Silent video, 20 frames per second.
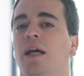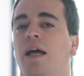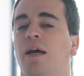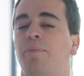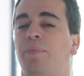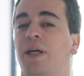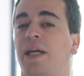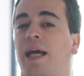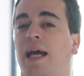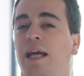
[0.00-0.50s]

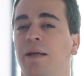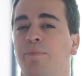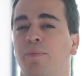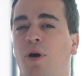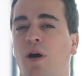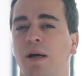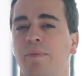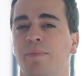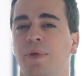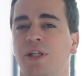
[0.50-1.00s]
it became
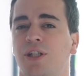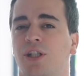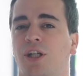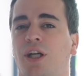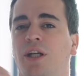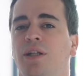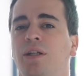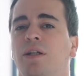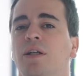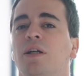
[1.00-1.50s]
my
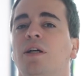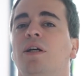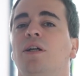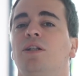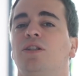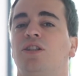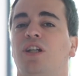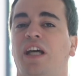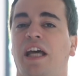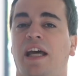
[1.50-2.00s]
mission
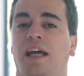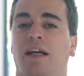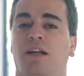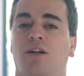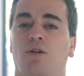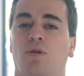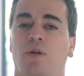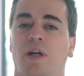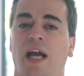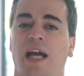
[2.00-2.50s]
to
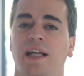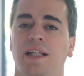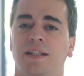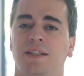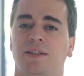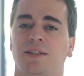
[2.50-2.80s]
create a